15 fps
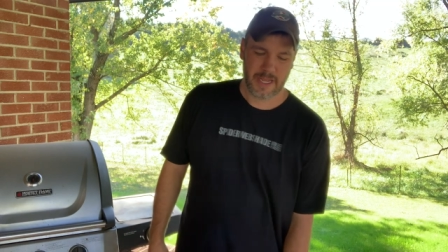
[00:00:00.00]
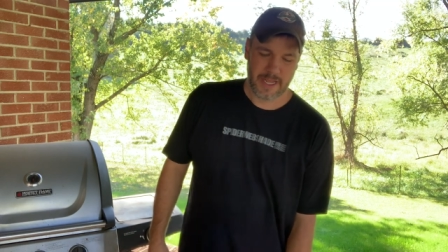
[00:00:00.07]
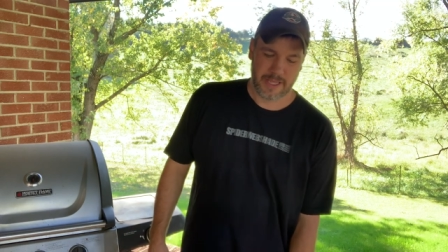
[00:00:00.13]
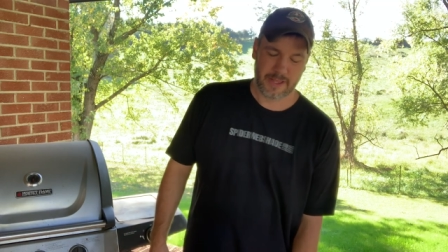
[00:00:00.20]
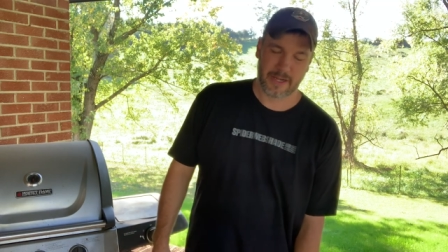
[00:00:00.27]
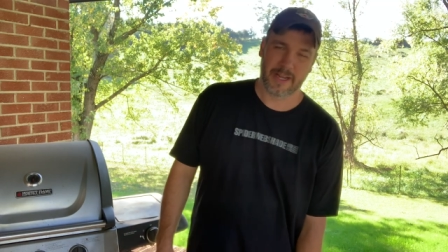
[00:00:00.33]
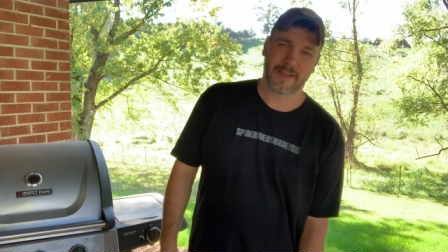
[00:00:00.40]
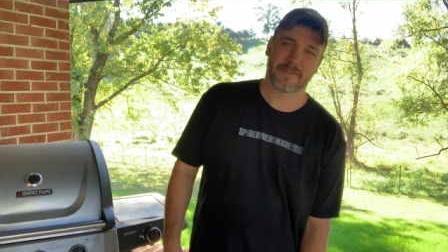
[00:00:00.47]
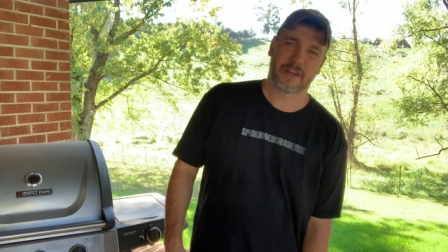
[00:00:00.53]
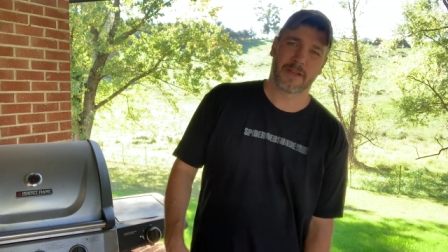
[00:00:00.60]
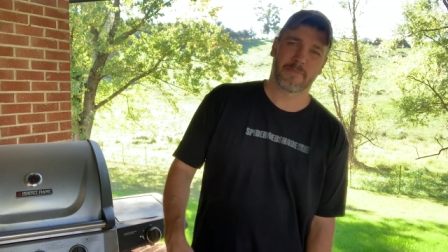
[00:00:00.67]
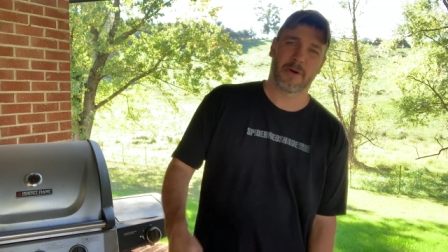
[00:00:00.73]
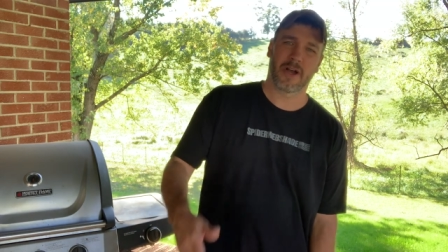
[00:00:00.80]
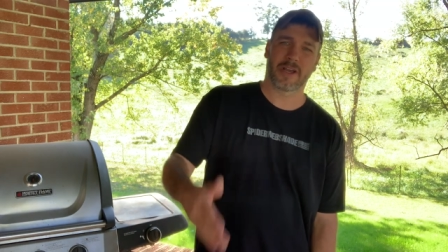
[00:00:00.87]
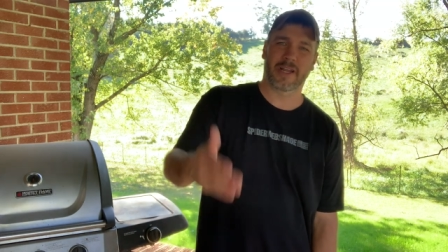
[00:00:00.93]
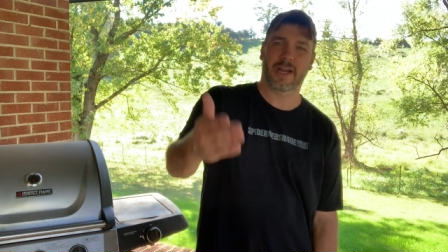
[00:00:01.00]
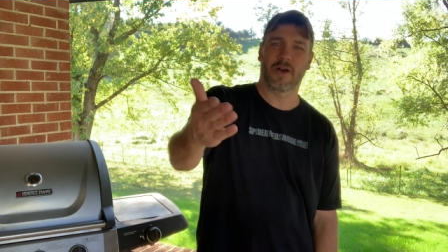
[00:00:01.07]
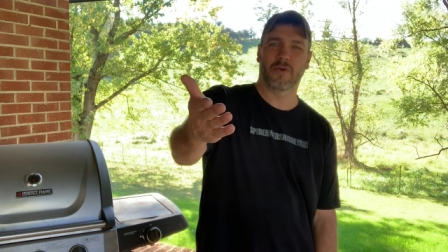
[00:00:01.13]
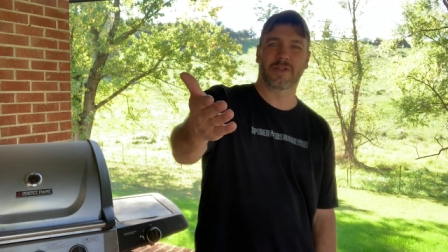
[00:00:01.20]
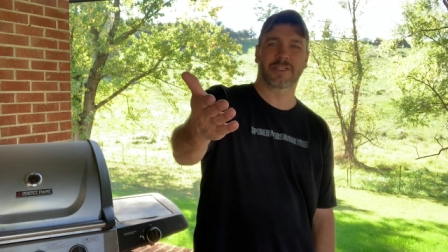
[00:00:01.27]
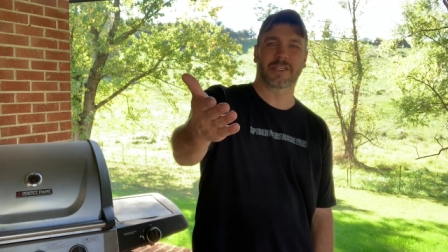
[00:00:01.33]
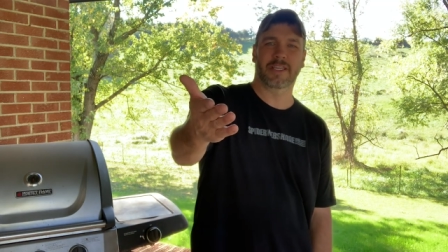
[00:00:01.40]
In the left-hand pocket, I
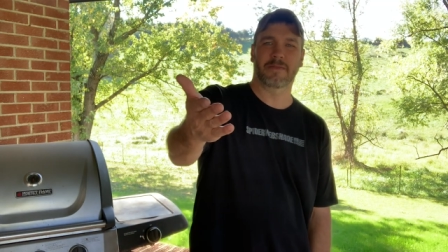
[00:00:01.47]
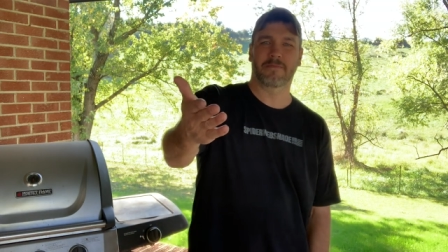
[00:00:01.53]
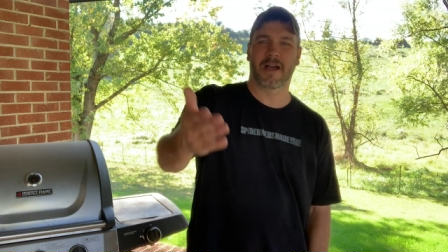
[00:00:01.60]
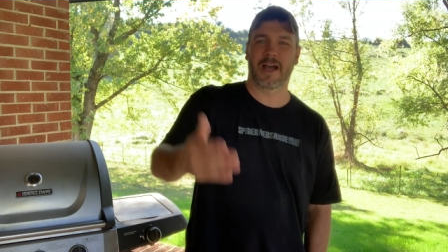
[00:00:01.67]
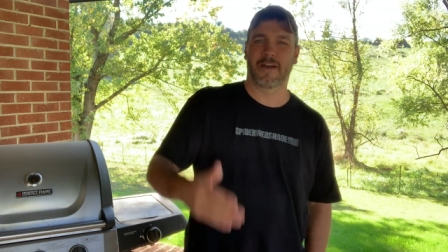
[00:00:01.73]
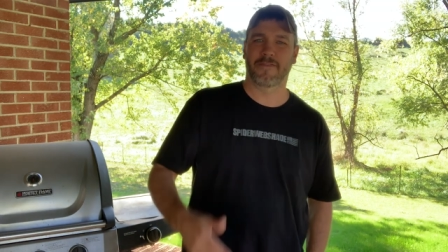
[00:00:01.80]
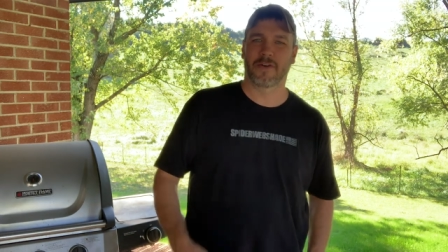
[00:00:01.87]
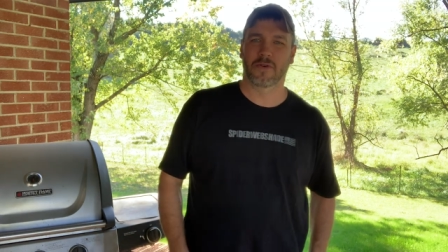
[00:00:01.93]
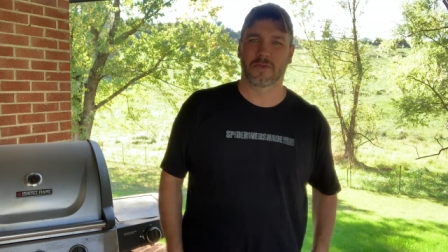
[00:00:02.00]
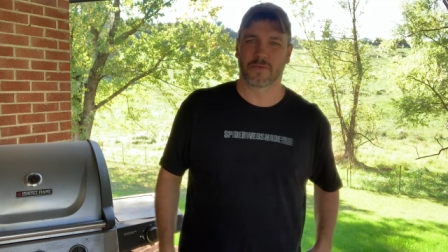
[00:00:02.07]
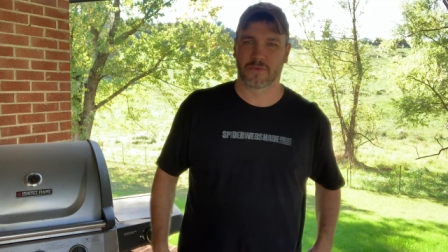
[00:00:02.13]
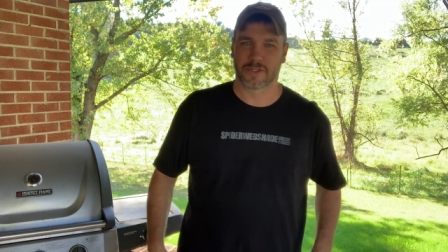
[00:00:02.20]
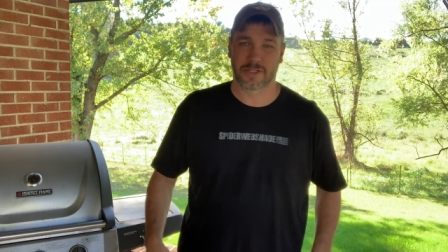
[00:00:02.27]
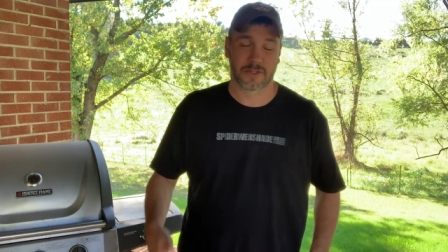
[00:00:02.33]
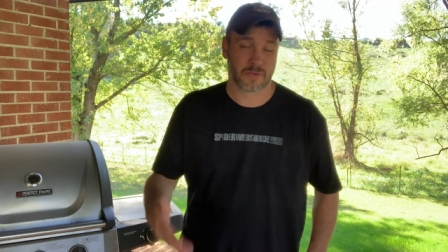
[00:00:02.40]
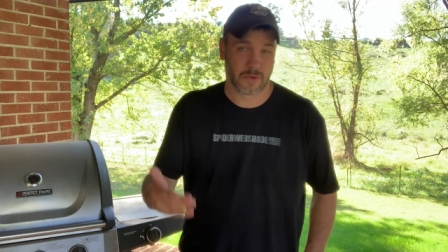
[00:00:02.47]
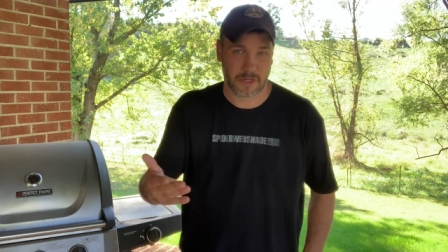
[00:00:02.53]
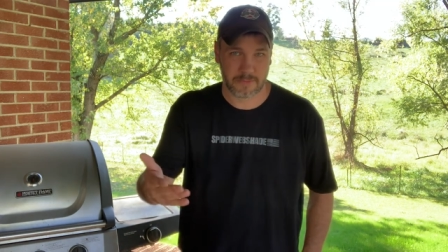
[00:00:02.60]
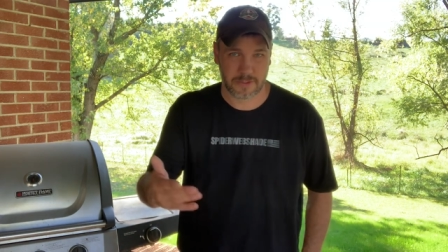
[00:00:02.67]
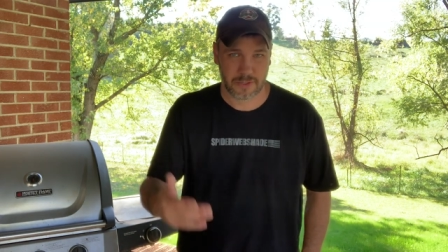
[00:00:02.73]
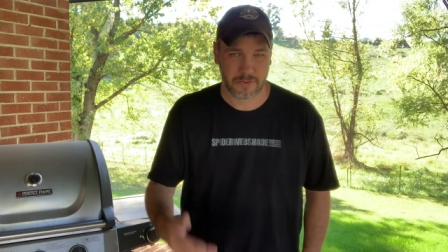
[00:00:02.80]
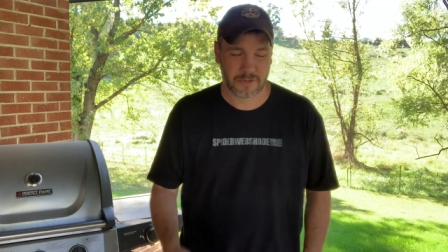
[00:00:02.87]
always keep my iPhone, which is what
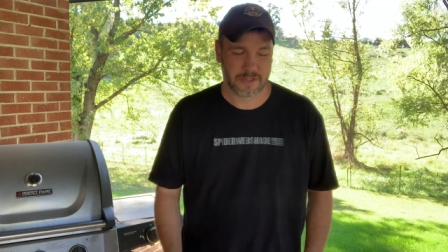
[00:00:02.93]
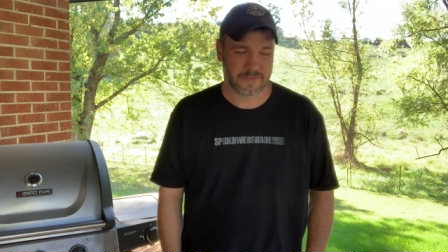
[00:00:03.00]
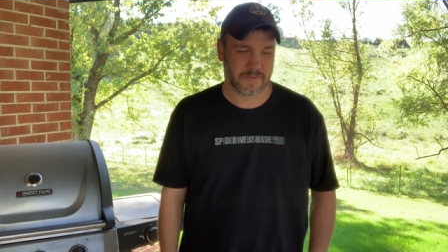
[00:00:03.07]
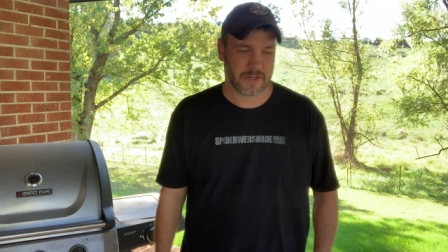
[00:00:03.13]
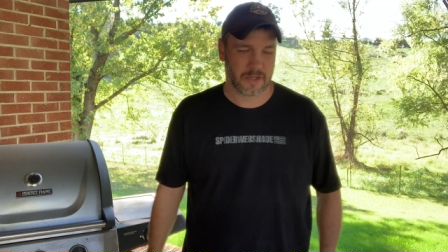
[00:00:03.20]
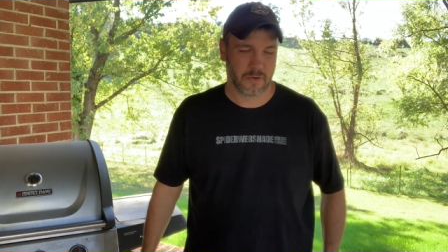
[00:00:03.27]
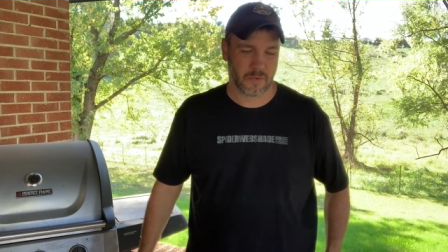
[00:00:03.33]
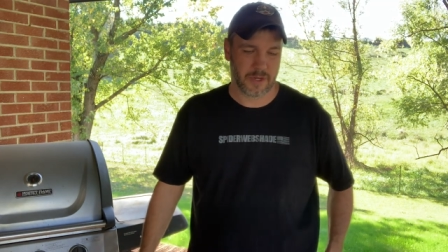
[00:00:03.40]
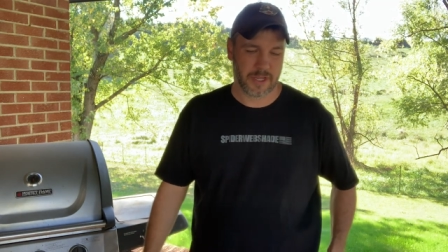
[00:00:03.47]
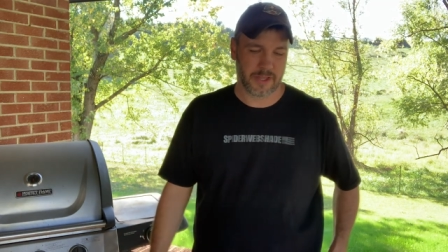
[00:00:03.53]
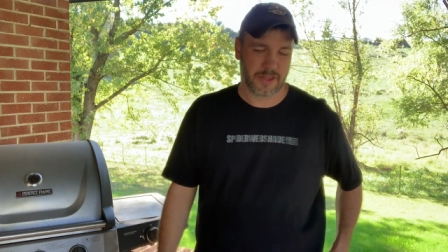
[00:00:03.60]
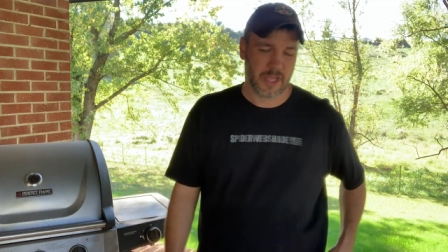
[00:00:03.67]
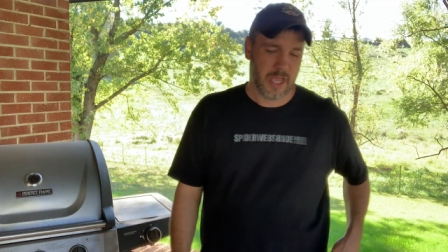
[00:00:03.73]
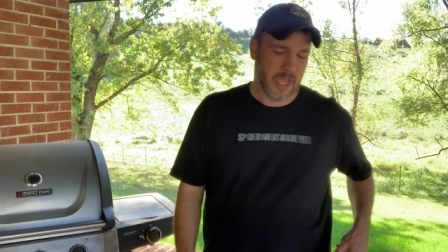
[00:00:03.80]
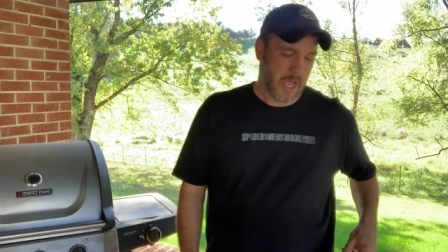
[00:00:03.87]
I'm shooting this video with.